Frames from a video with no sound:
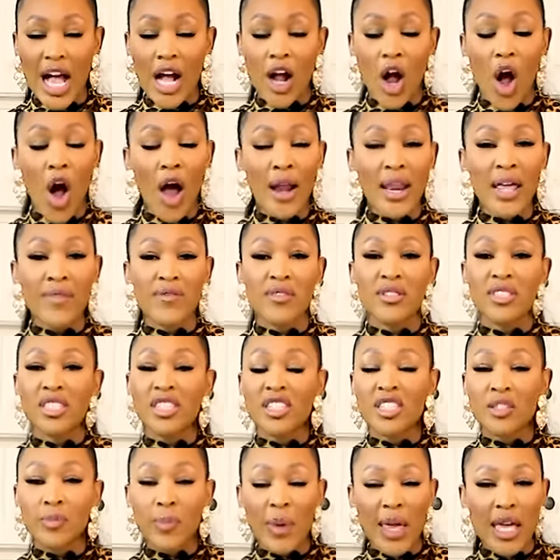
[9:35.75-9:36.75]
I can't even
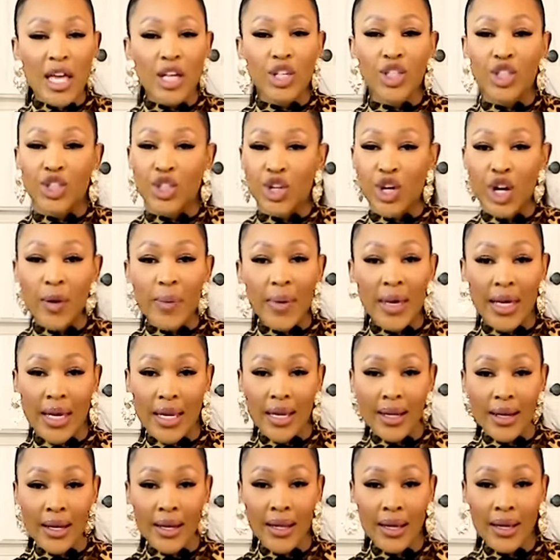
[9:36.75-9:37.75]
speak
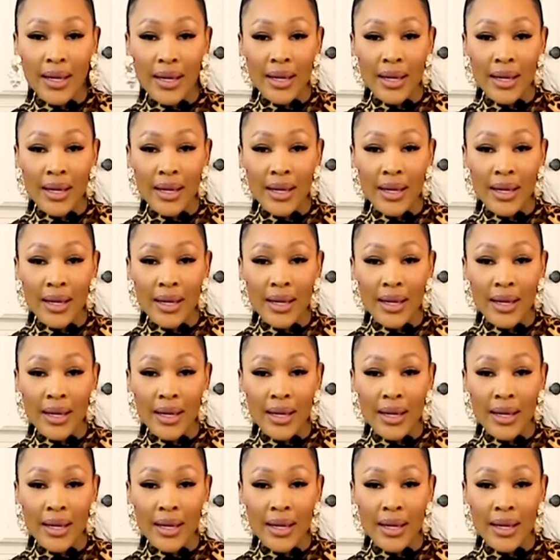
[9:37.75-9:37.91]
German.